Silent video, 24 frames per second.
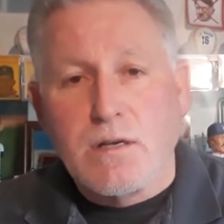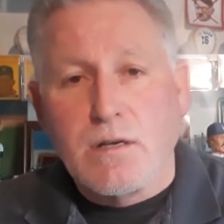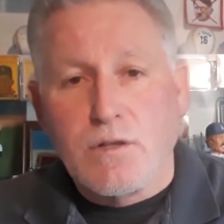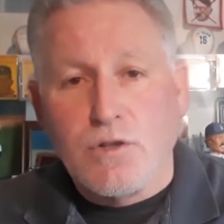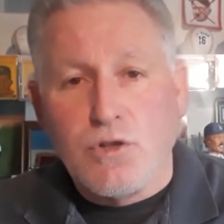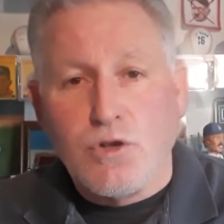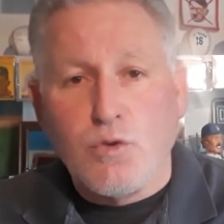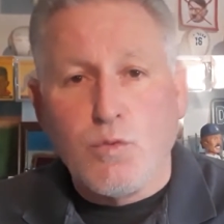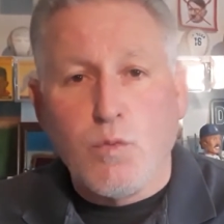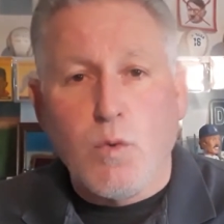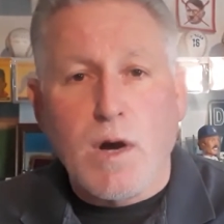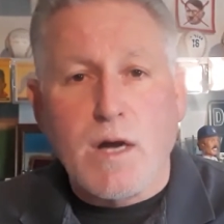
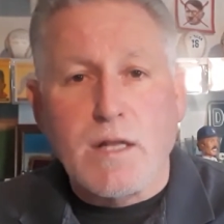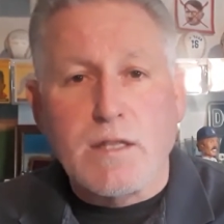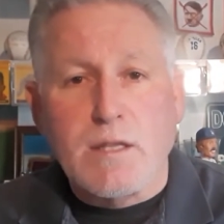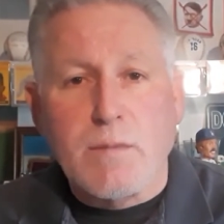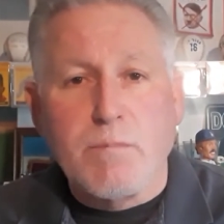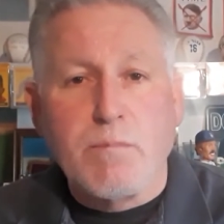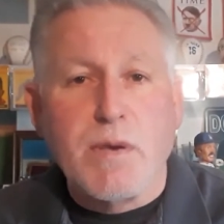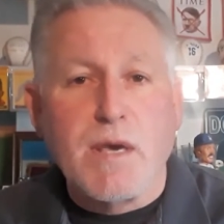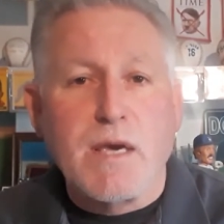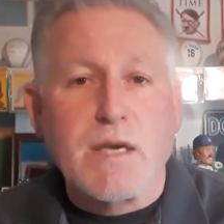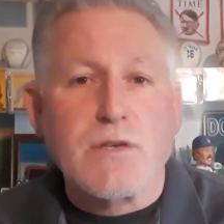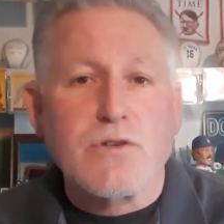You want the
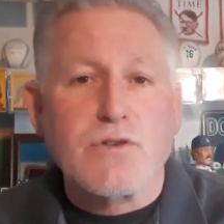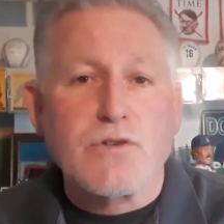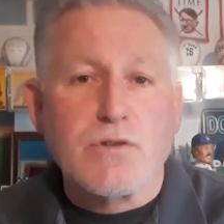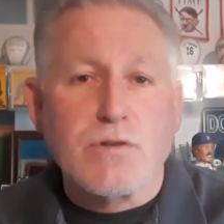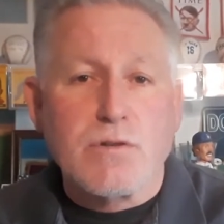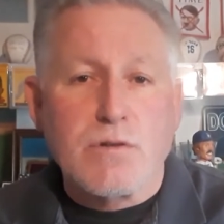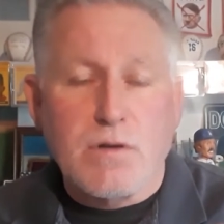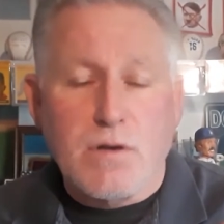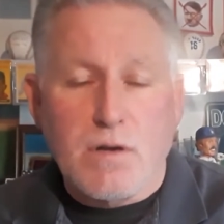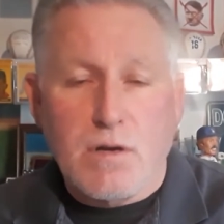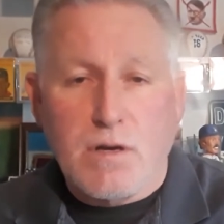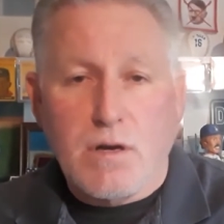
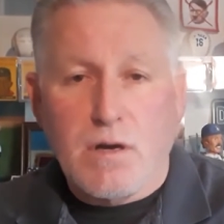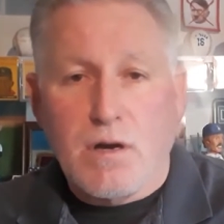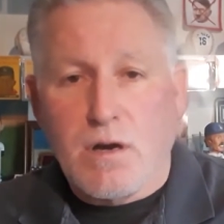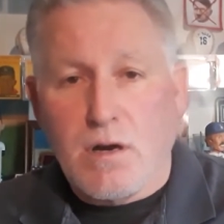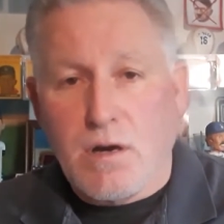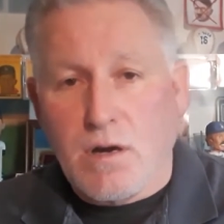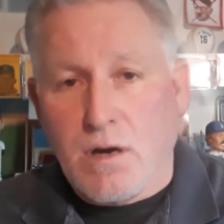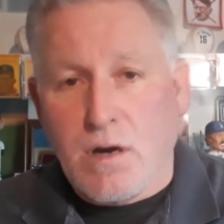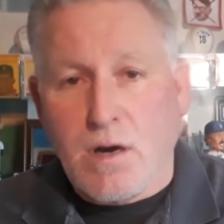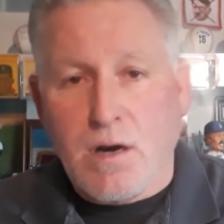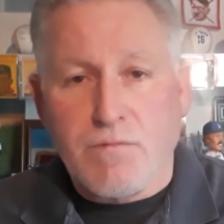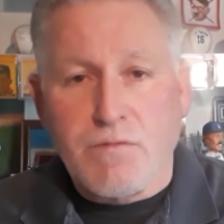picture
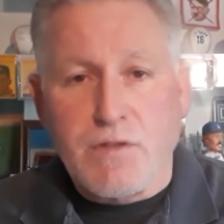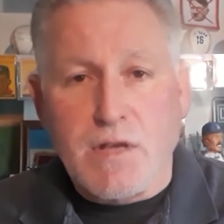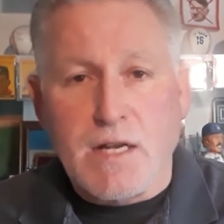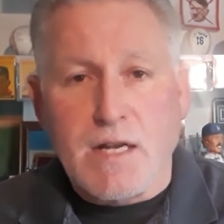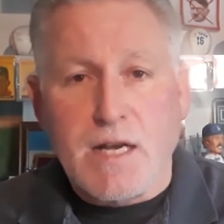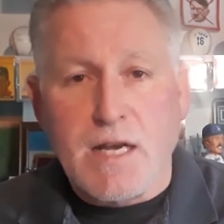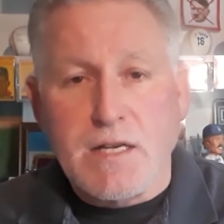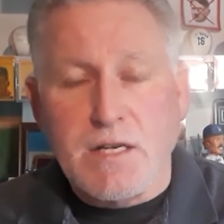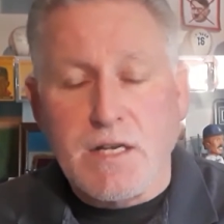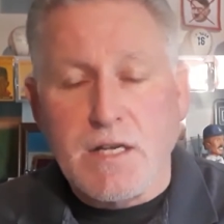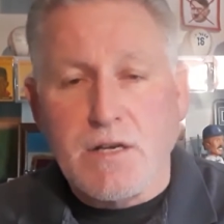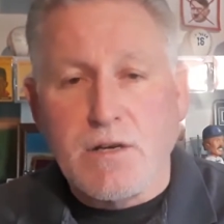off that
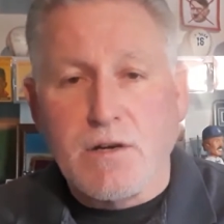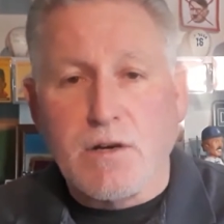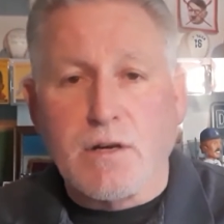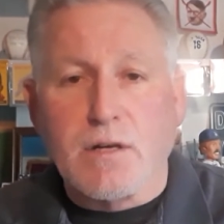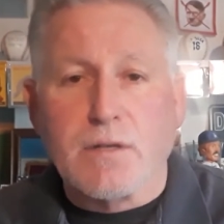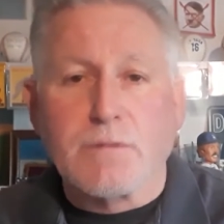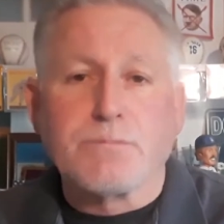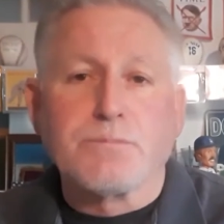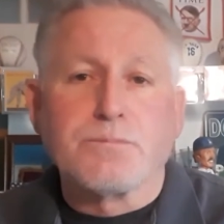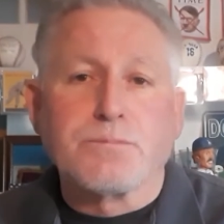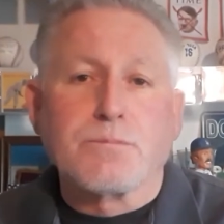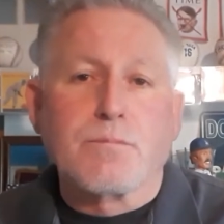ID
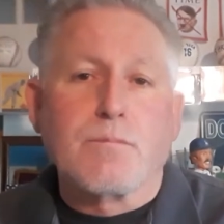card.